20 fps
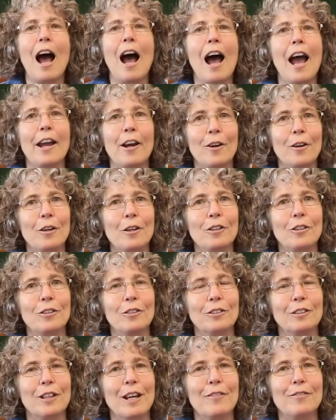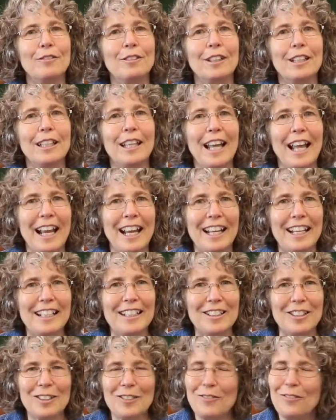I heard your lovely
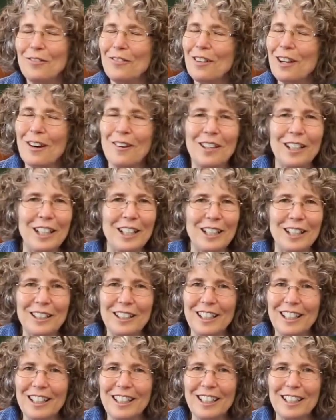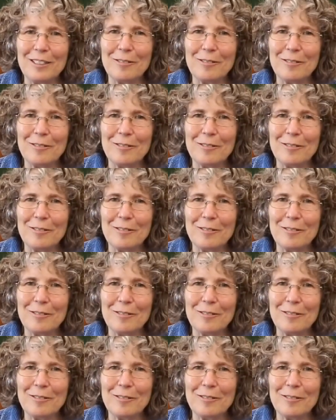hands. Very good.